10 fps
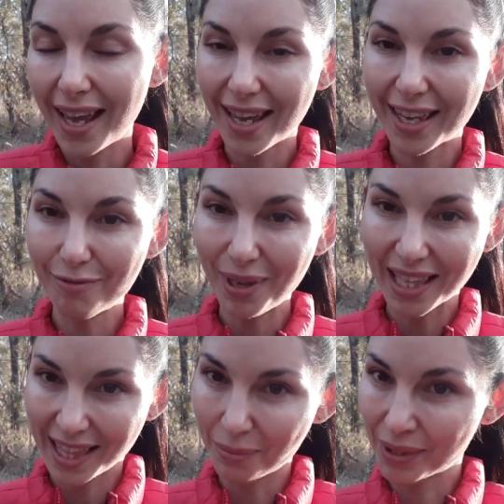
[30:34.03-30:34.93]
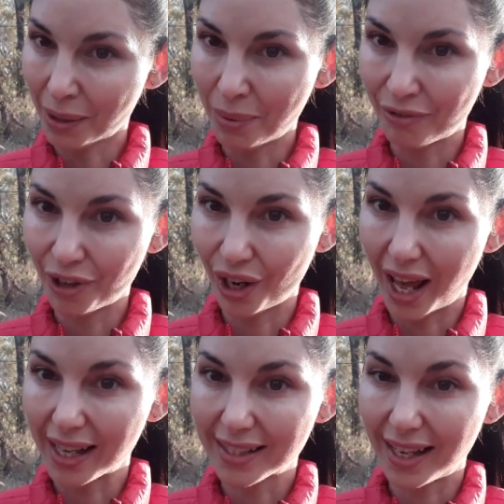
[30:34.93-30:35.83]
Give me a thumbs up if you
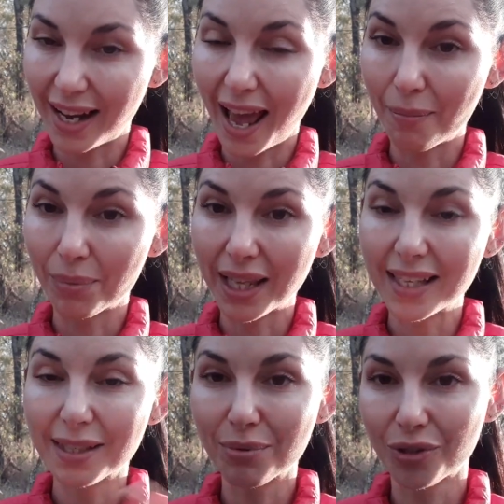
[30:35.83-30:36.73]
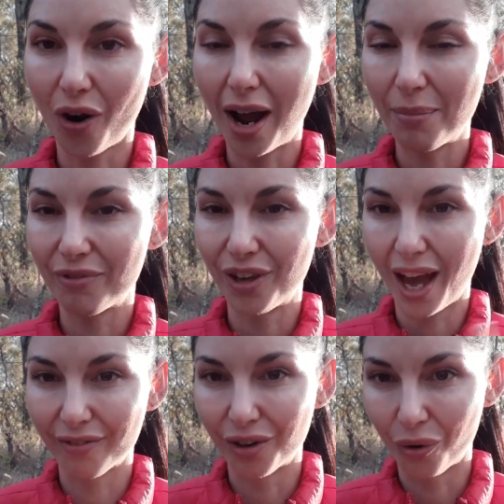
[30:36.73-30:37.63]
liked it, and please subscribe if you
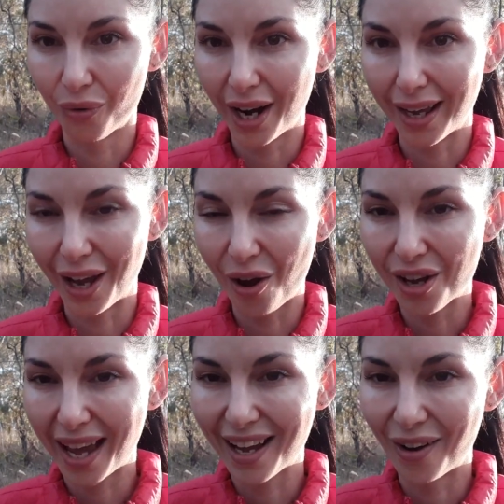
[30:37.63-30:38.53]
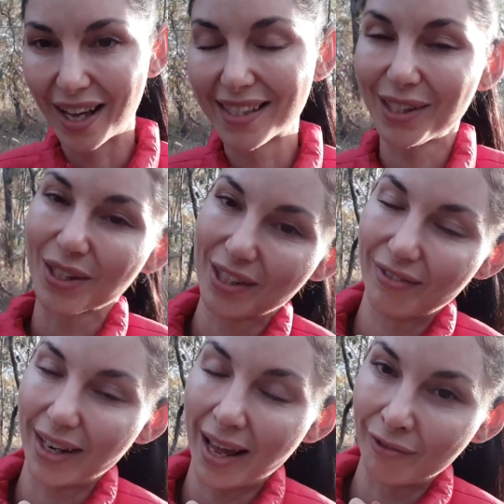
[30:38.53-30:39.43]
haven't already. Okay guys, lots
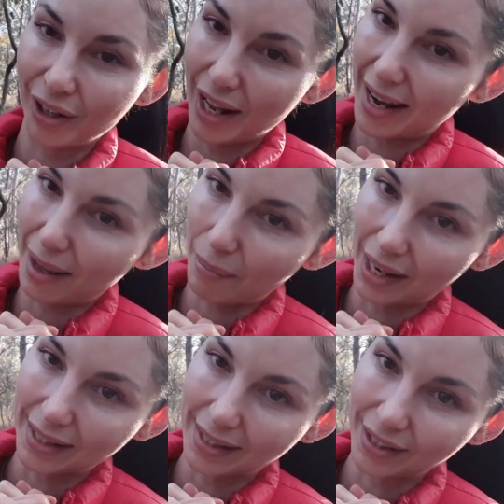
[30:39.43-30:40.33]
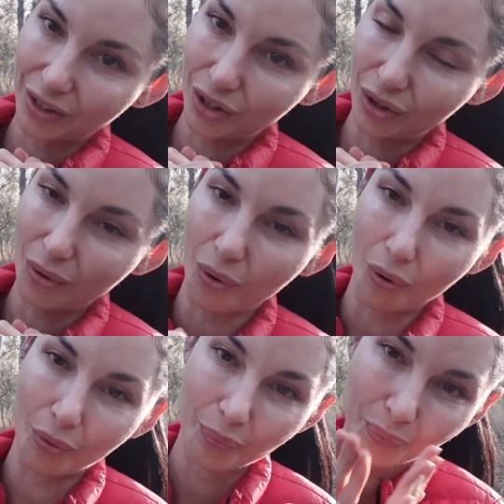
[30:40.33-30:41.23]
of love, light and blessings to you all.